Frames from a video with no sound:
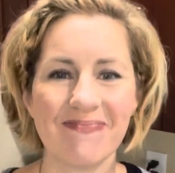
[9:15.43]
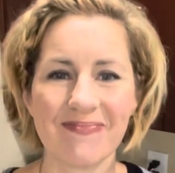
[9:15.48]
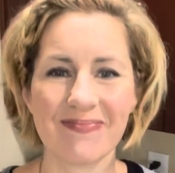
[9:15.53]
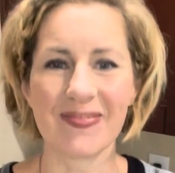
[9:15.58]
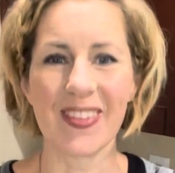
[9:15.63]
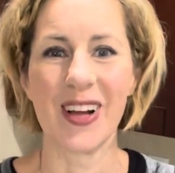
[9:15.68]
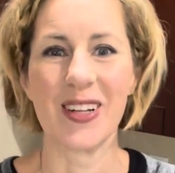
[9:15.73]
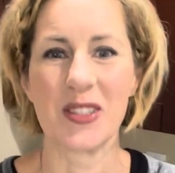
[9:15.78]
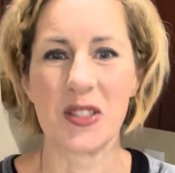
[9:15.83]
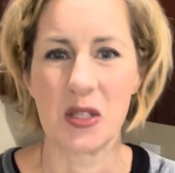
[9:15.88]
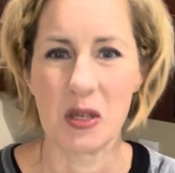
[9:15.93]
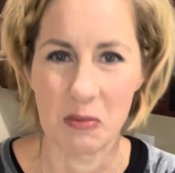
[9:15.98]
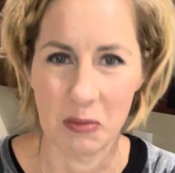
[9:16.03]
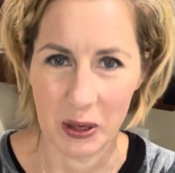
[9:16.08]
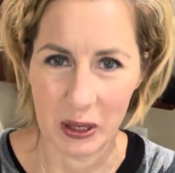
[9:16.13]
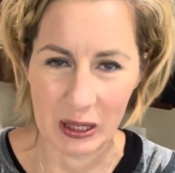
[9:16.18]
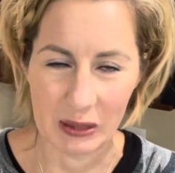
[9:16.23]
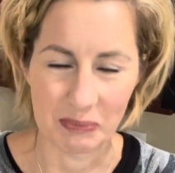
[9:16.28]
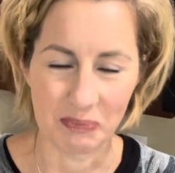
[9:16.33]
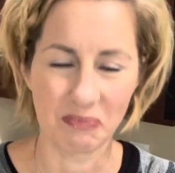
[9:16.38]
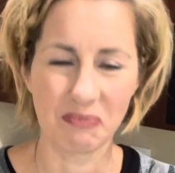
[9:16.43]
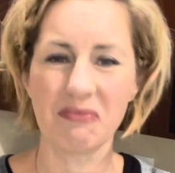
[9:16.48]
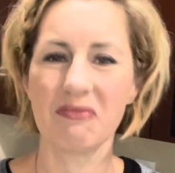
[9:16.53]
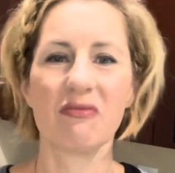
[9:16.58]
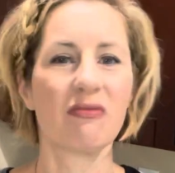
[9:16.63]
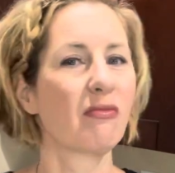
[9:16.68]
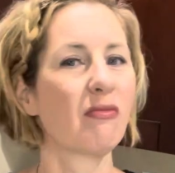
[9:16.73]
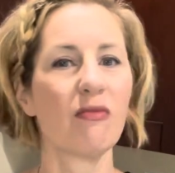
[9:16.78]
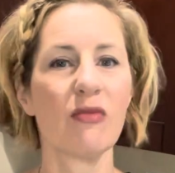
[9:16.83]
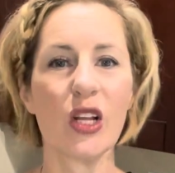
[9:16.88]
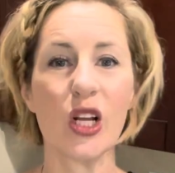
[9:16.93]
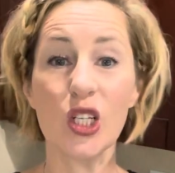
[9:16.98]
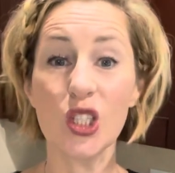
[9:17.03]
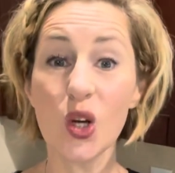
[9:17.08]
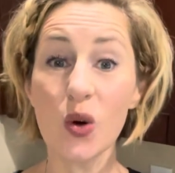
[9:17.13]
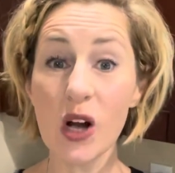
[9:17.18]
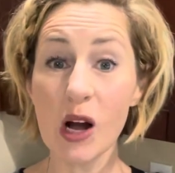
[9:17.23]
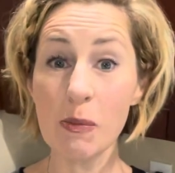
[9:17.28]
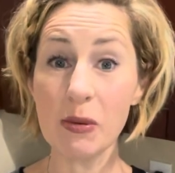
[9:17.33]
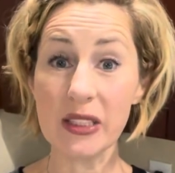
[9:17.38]
That's super good. So a
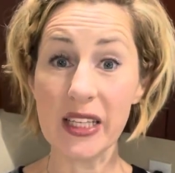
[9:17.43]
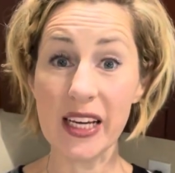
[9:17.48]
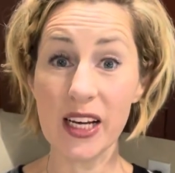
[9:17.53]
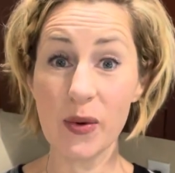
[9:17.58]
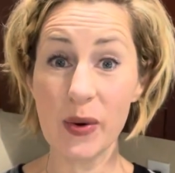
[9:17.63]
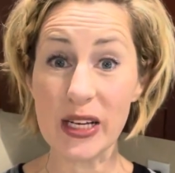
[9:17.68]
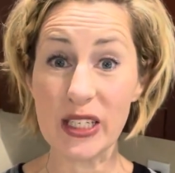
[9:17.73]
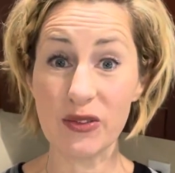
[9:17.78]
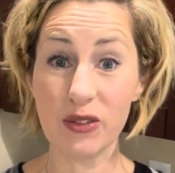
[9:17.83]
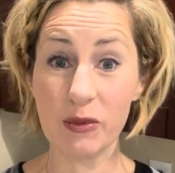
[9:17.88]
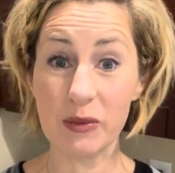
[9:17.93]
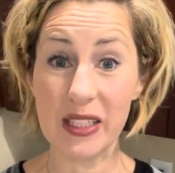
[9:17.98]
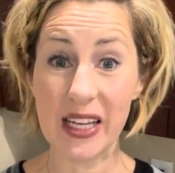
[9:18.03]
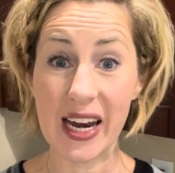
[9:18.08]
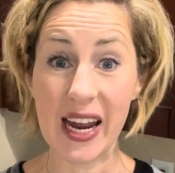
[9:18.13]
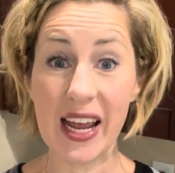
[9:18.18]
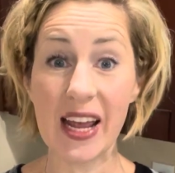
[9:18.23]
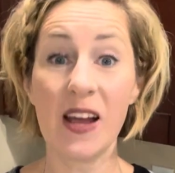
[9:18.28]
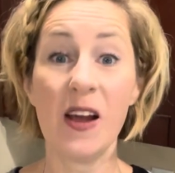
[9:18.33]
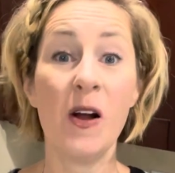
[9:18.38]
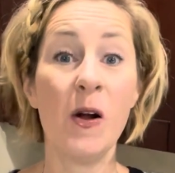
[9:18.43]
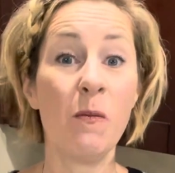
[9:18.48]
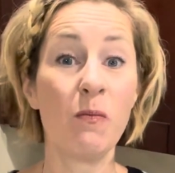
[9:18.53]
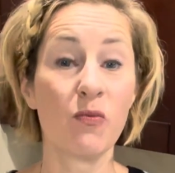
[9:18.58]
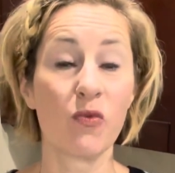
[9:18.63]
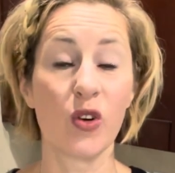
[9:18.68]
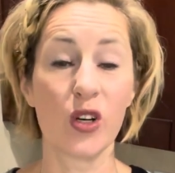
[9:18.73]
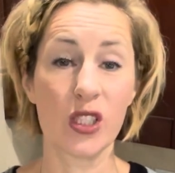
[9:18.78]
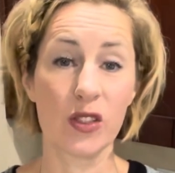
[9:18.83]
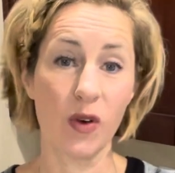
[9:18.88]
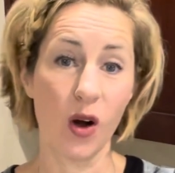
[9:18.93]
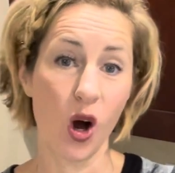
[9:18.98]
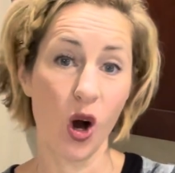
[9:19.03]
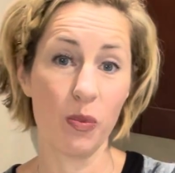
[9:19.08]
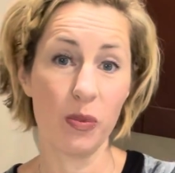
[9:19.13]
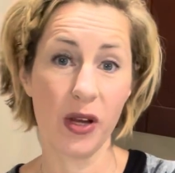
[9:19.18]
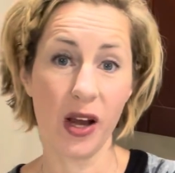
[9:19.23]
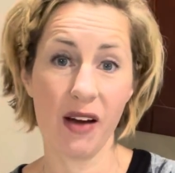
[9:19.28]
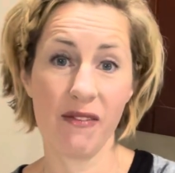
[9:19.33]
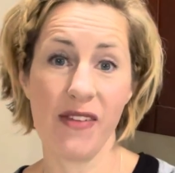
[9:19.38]
couple takeaways from today. First of all, hope
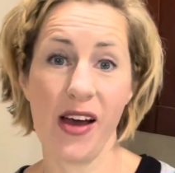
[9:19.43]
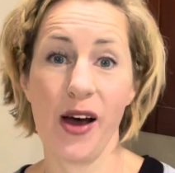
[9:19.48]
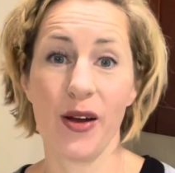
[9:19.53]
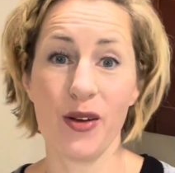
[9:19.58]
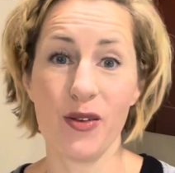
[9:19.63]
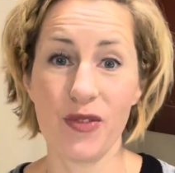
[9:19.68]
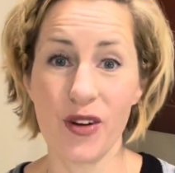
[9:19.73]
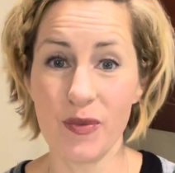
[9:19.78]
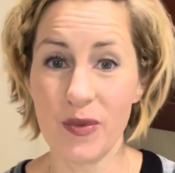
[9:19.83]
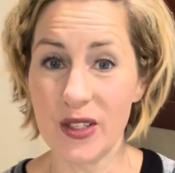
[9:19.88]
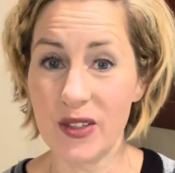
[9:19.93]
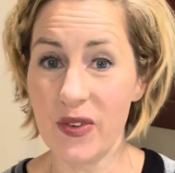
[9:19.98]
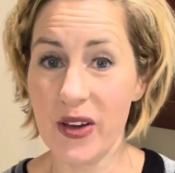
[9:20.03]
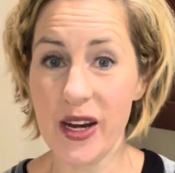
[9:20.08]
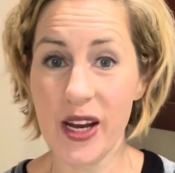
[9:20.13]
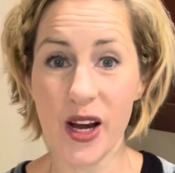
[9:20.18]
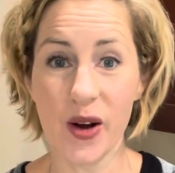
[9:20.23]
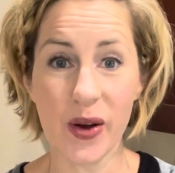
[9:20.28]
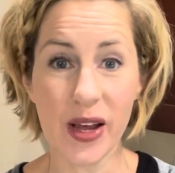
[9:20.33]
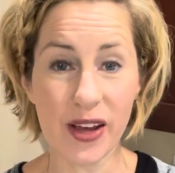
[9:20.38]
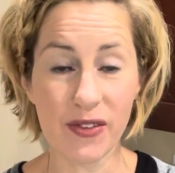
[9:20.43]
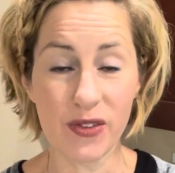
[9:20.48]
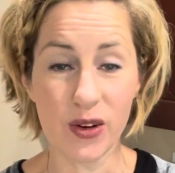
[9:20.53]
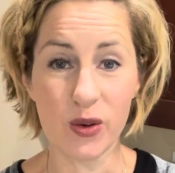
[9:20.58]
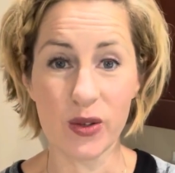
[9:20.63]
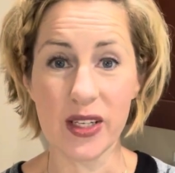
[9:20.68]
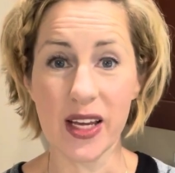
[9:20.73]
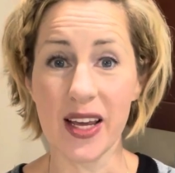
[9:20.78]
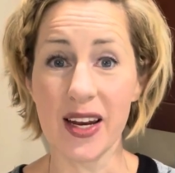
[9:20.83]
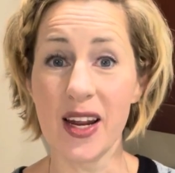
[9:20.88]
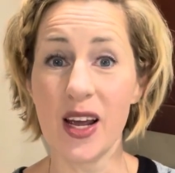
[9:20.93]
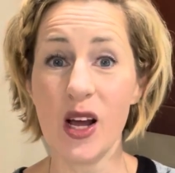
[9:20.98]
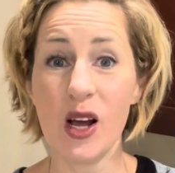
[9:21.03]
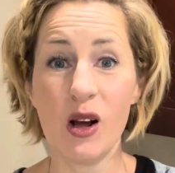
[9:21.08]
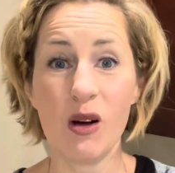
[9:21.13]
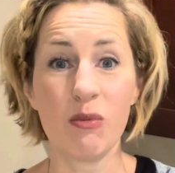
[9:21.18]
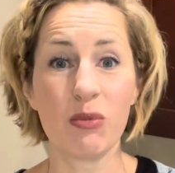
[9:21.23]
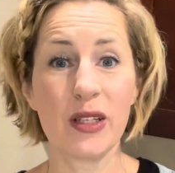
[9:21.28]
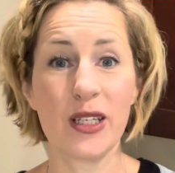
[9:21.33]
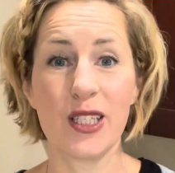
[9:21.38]
you got value from this video. If you did,
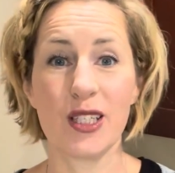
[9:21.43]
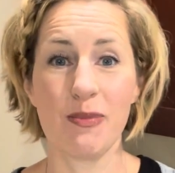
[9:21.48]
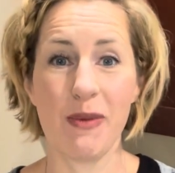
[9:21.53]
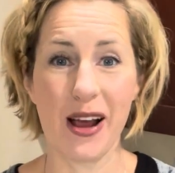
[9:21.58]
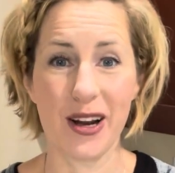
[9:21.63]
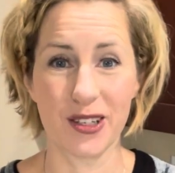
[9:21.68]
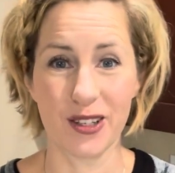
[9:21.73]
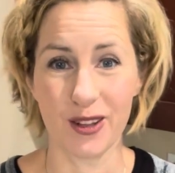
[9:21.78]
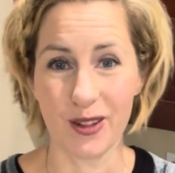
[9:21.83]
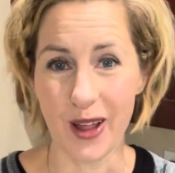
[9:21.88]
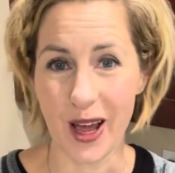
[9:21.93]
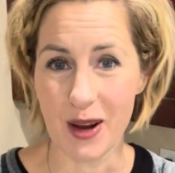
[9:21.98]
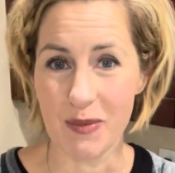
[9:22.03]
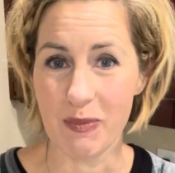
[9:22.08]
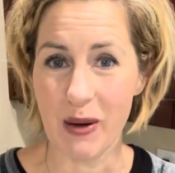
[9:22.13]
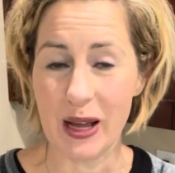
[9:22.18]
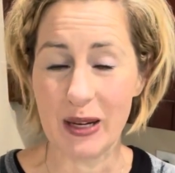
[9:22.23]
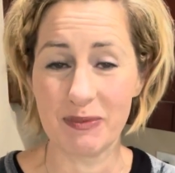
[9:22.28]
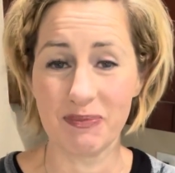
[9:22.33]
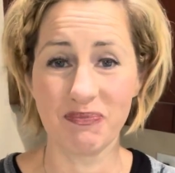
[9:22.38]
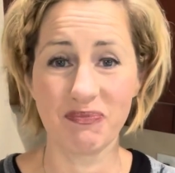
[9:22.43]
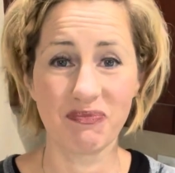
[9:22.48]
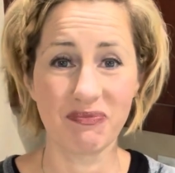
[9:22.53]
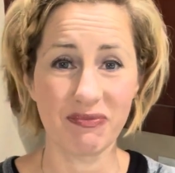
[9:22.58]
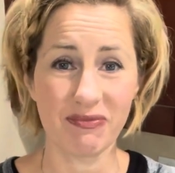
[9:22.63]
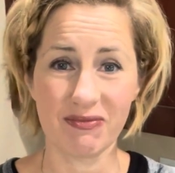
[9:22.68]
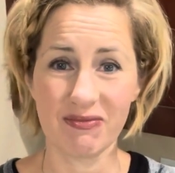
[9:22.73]
please smash the like button.